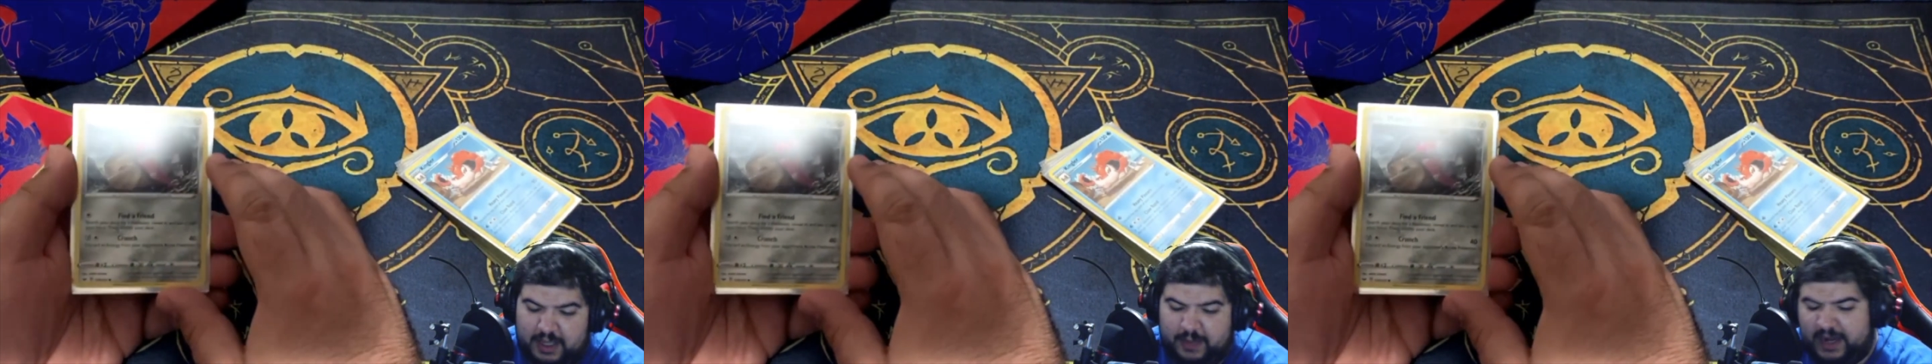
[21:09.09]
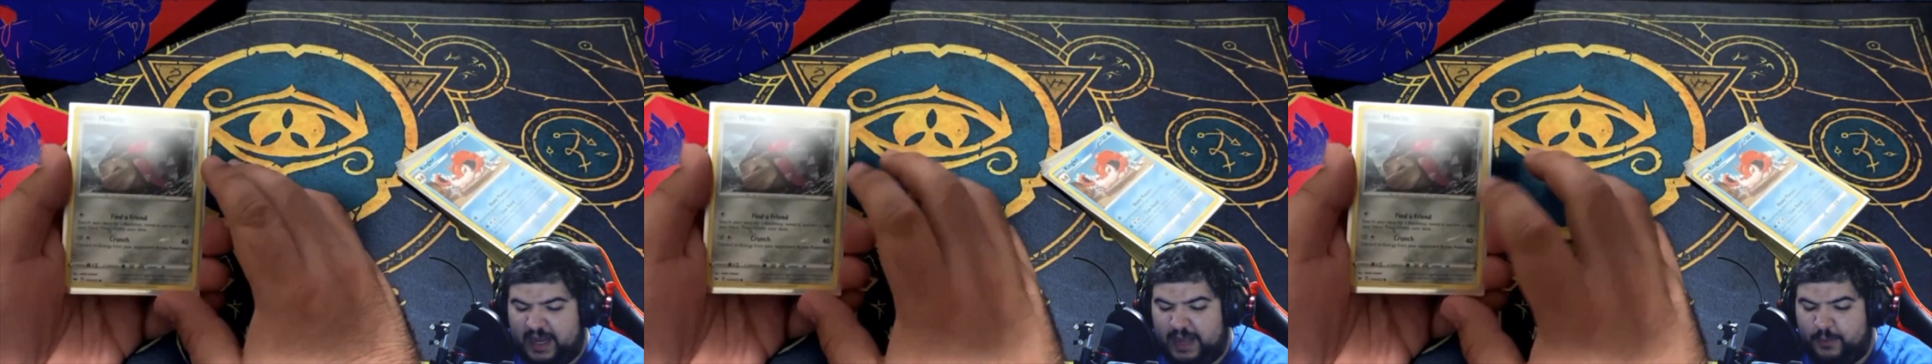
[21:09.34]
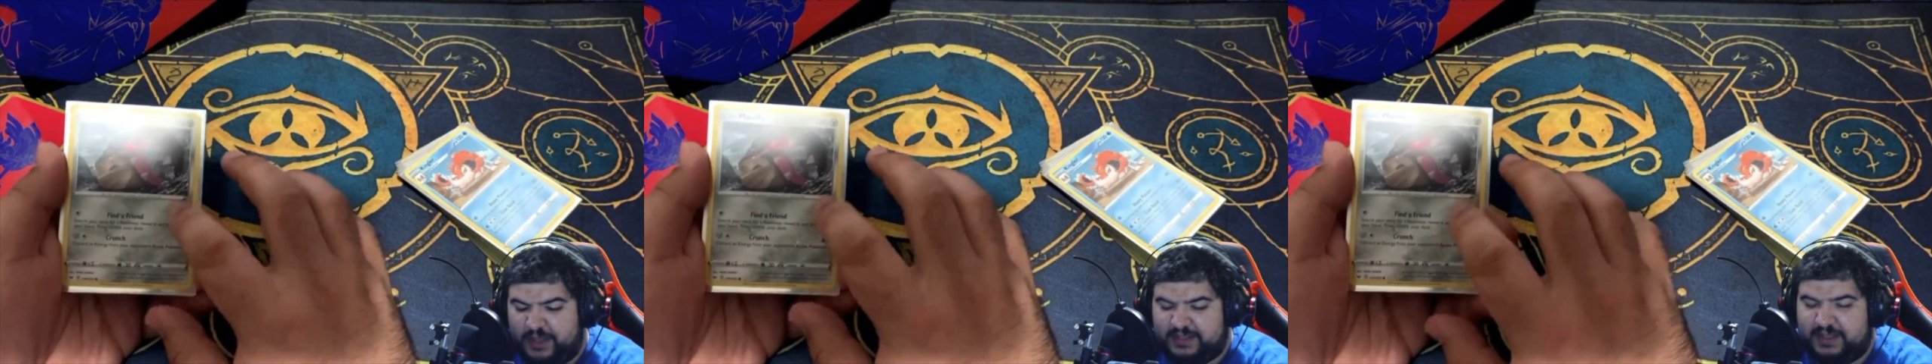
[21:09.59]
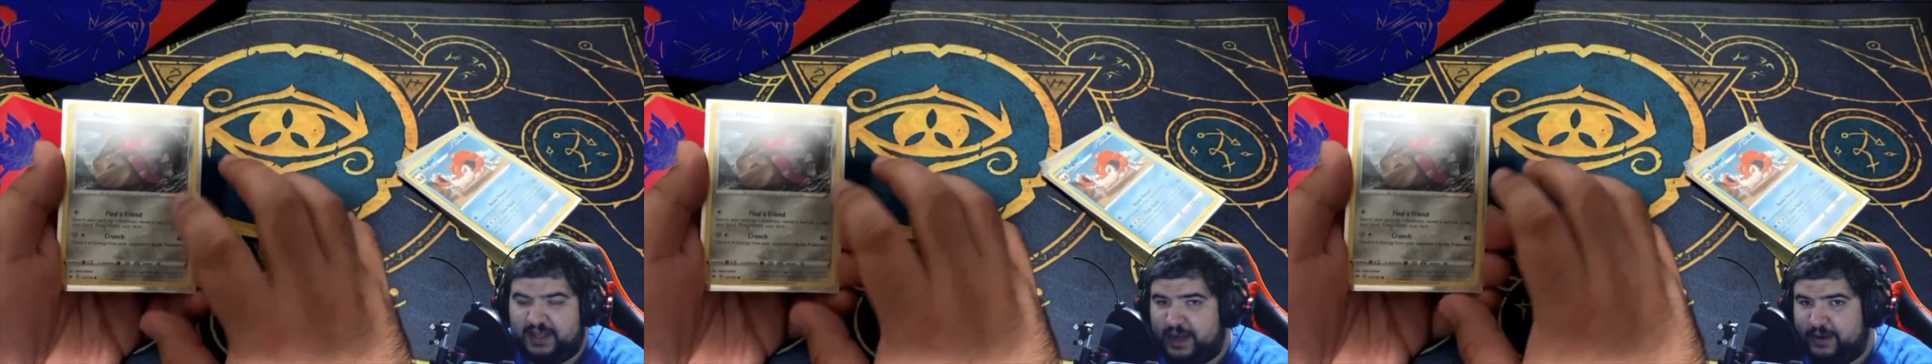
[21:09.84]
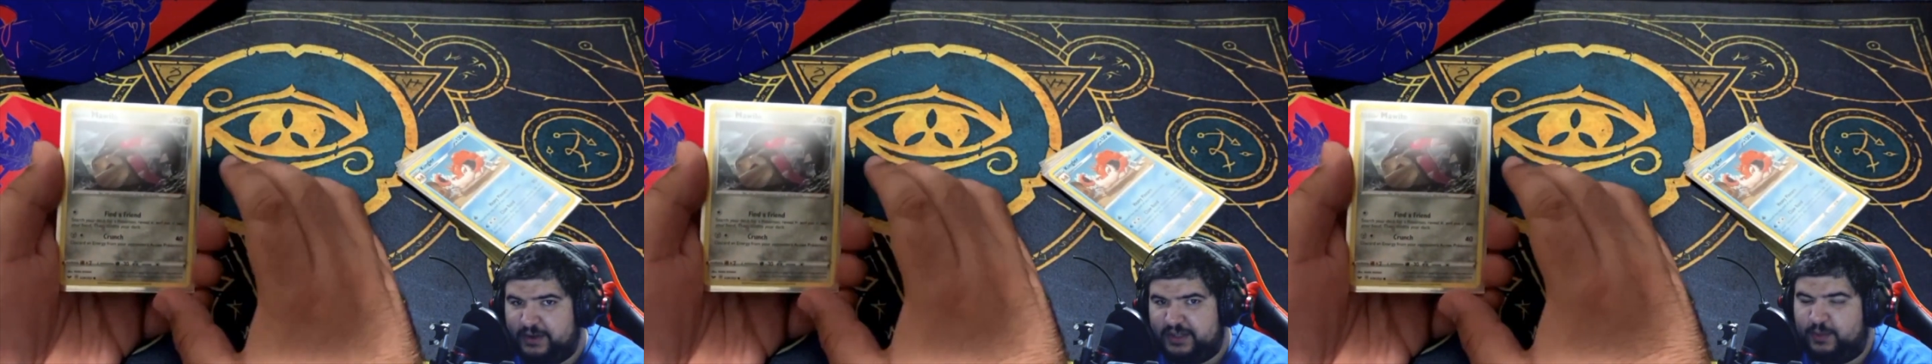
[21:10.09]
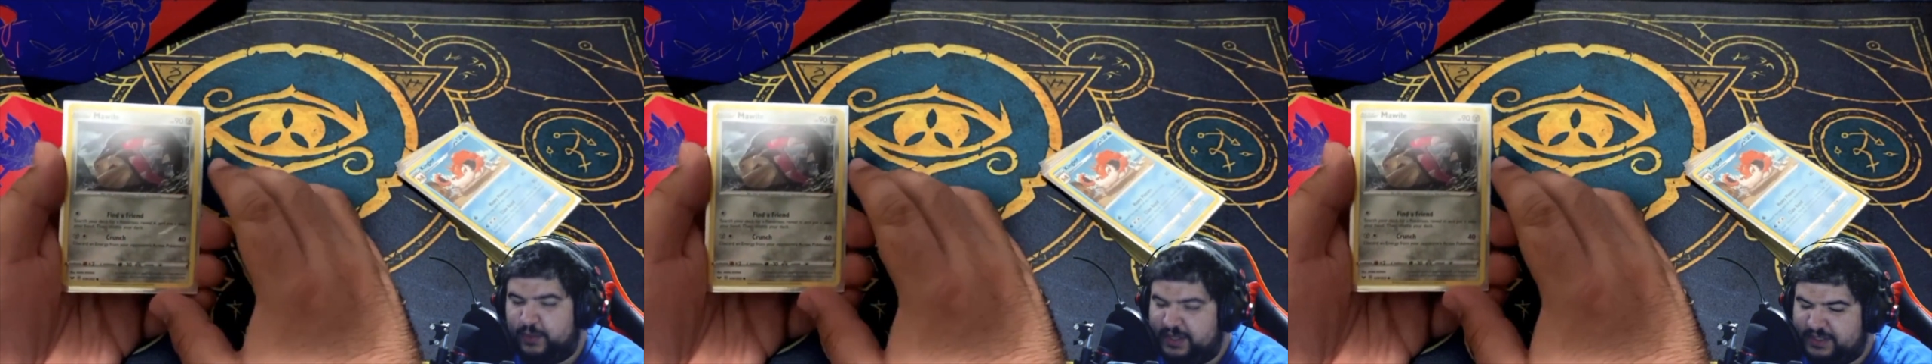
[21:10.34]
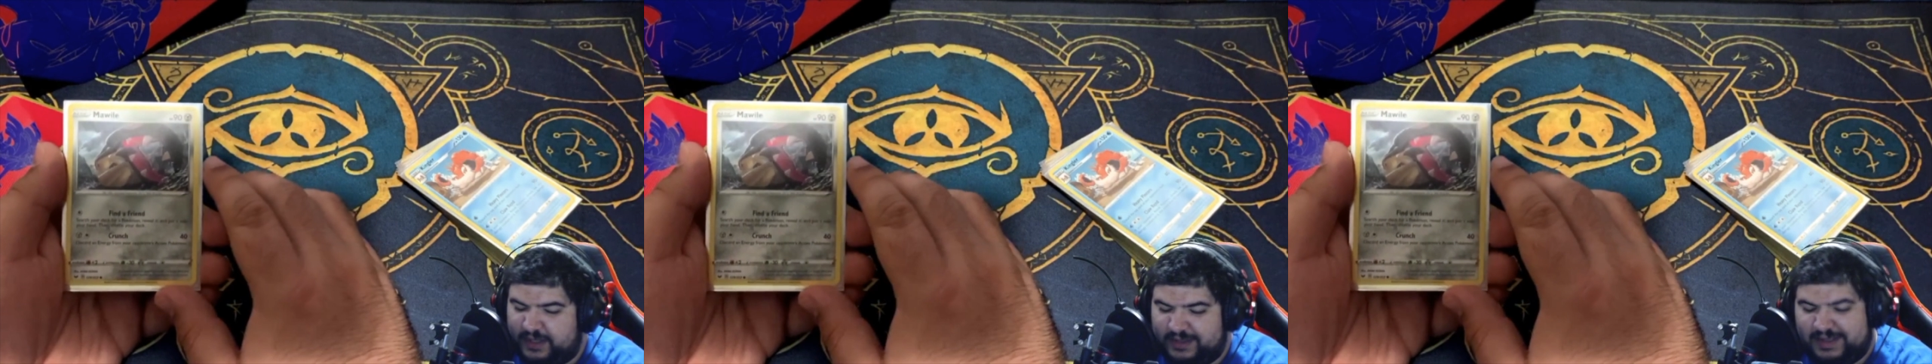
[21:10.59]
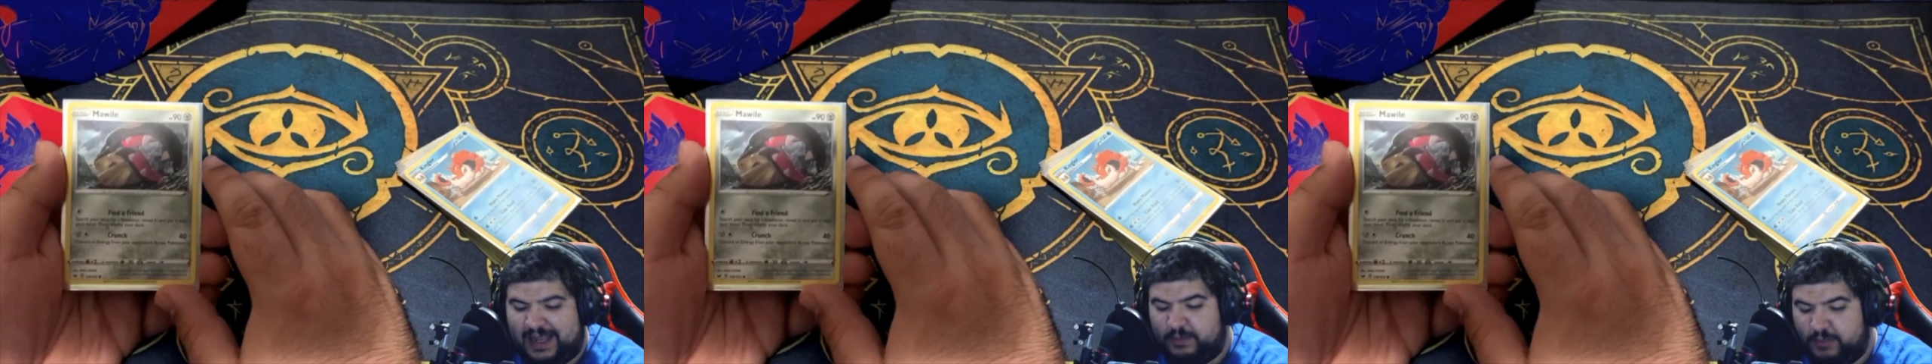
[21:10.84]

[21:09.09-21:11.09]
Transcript: I mean, I am wasting an energy and I'm wasting an attack,